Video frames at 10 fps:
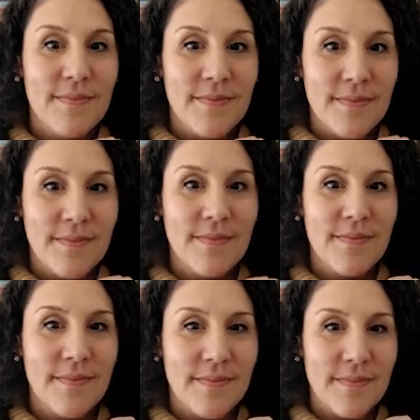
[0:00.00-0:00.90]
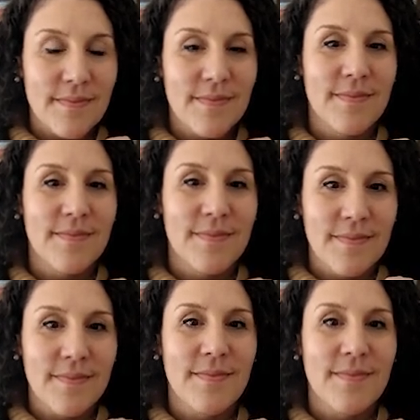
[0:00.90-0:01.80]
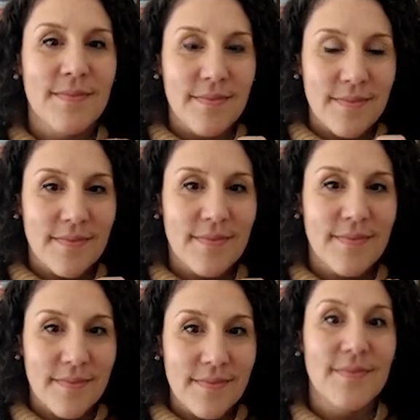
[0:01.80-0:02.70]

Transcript: (silent)